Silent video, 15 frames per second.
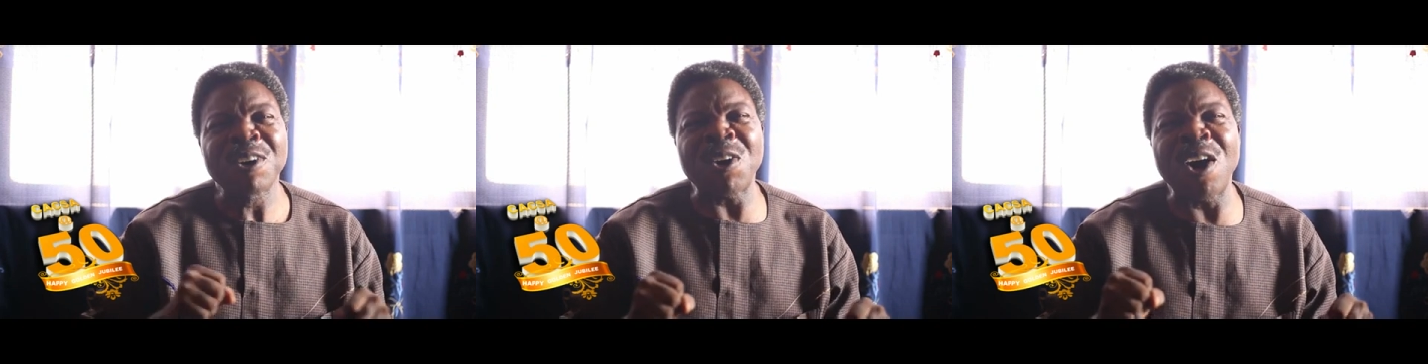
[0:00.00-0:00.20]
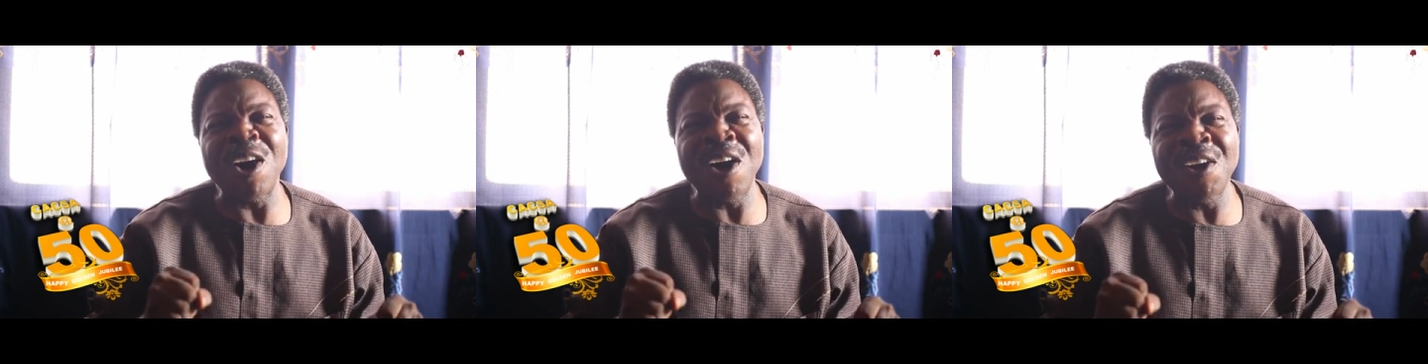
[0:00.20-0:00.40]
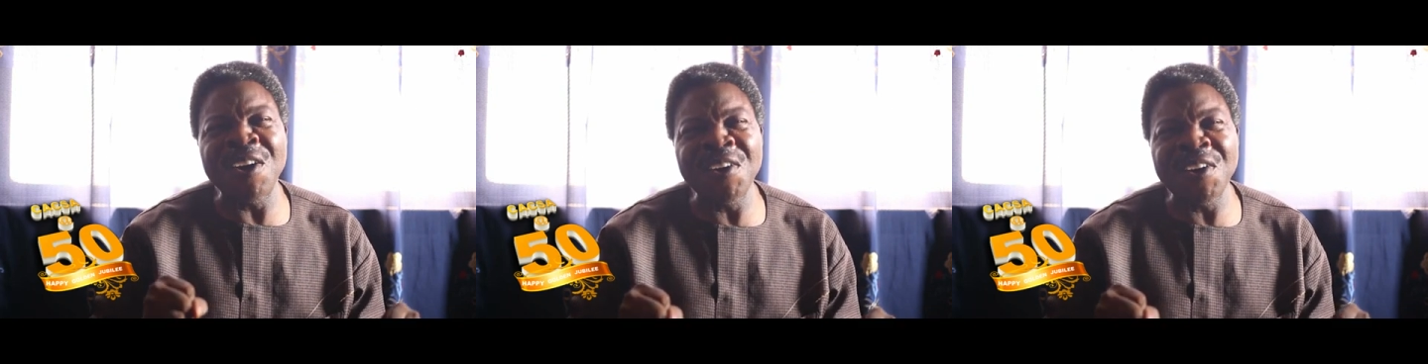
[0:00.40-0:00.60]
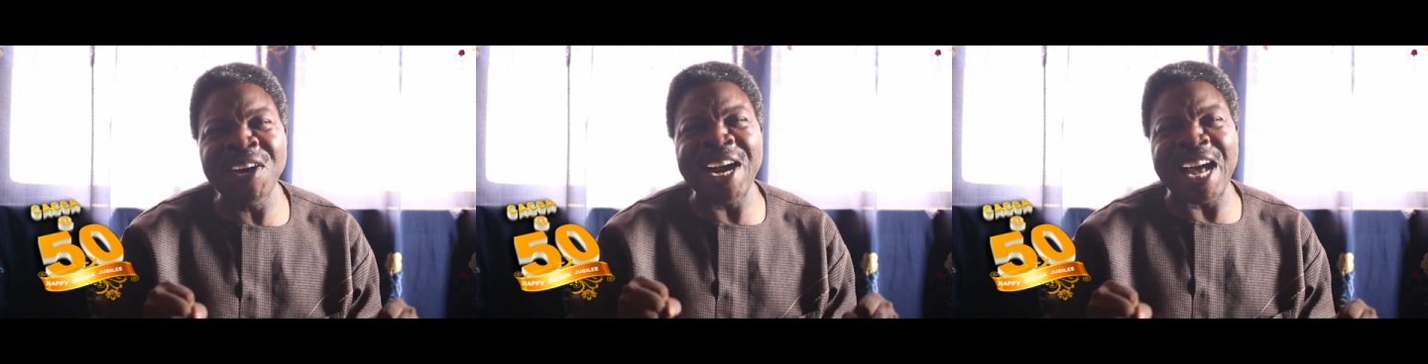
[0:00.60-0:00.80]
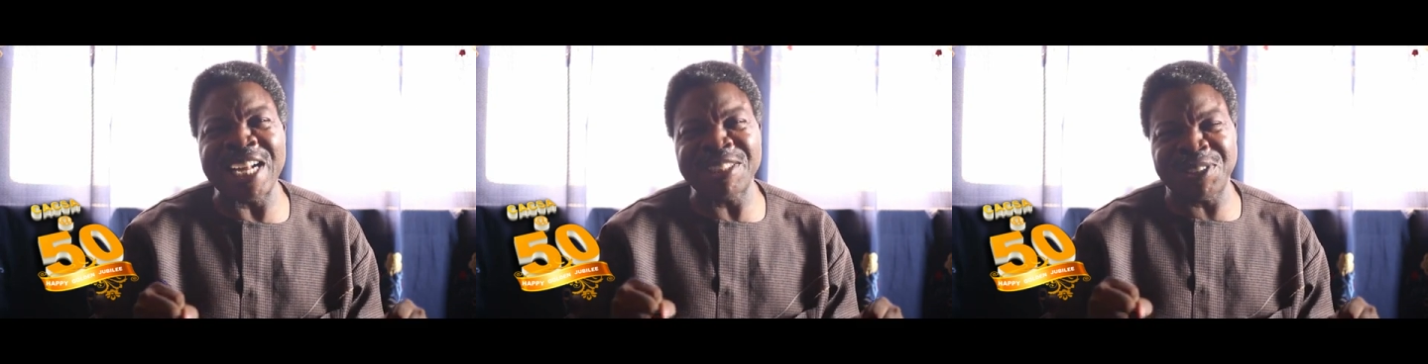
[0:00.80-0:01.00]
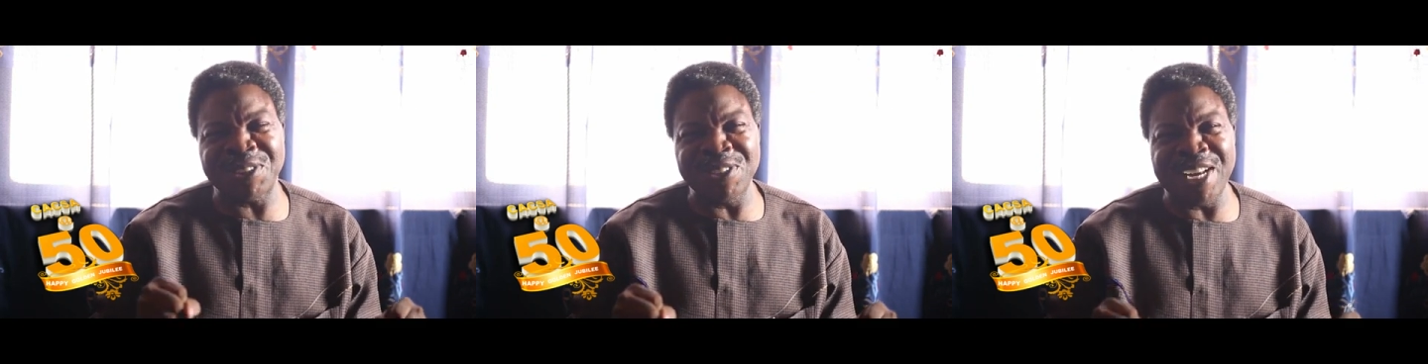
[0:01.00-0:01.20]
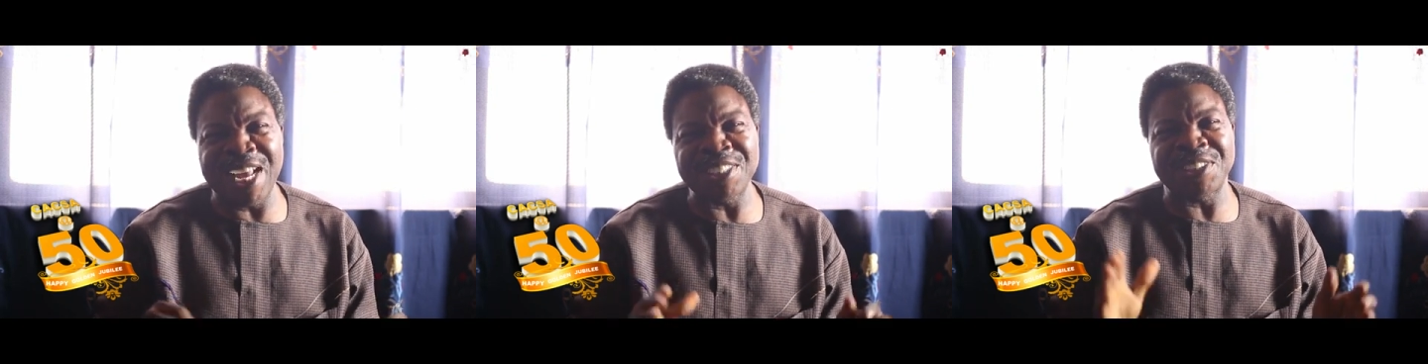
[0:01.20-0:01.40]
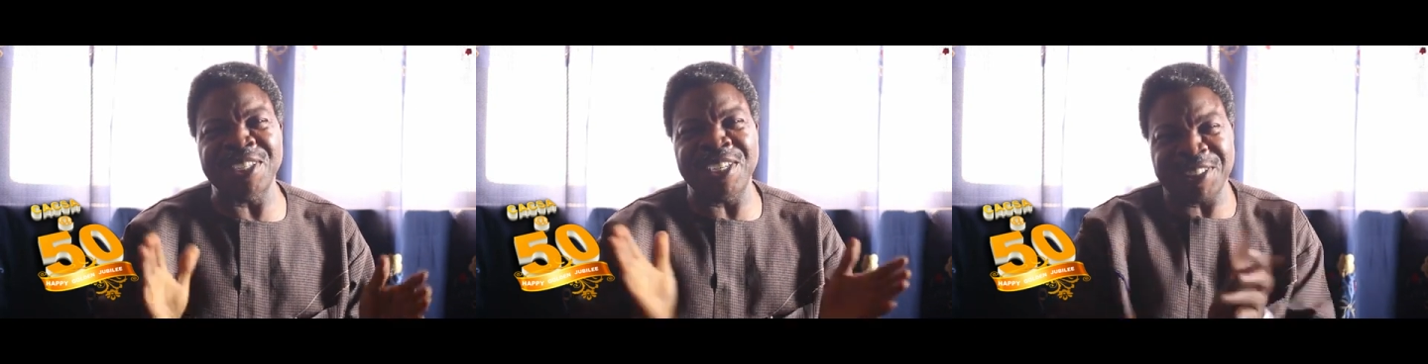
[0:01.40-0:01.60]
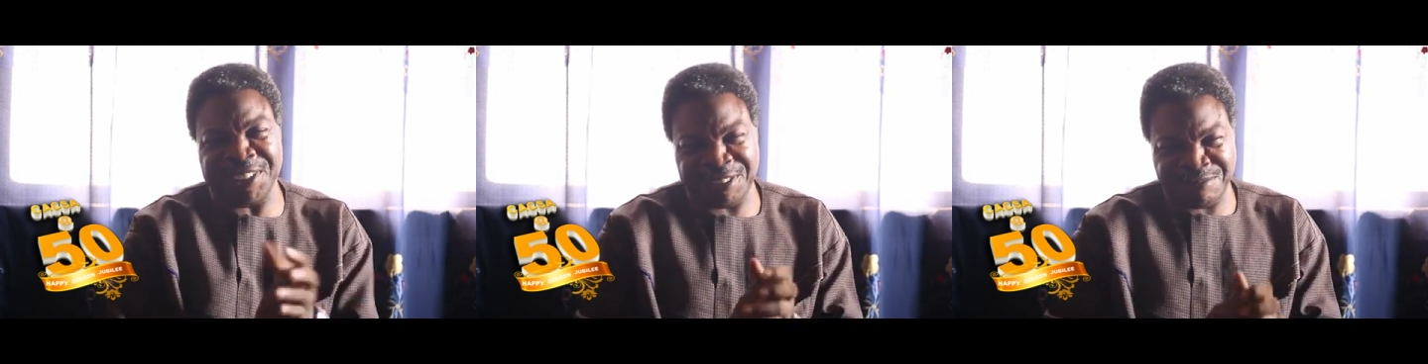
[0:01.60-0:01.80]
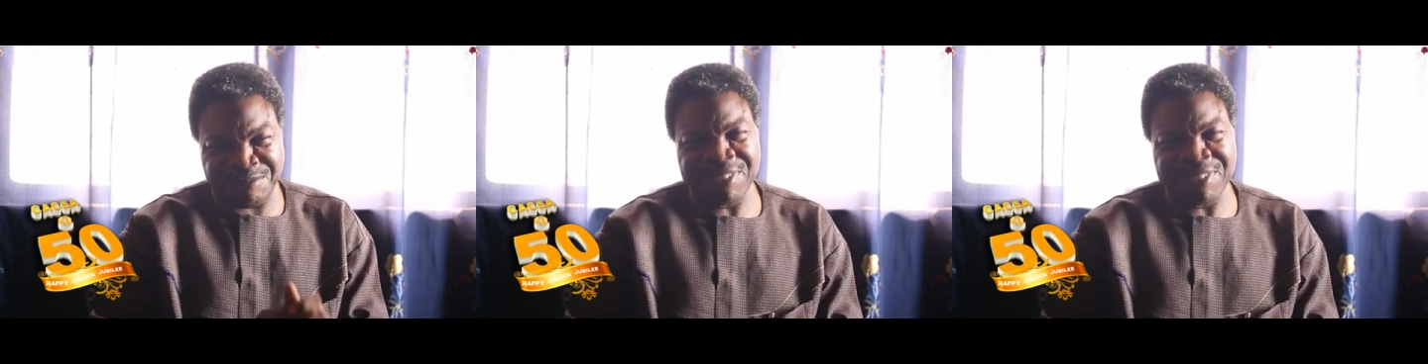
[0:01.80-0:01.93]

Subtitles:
Congratulations!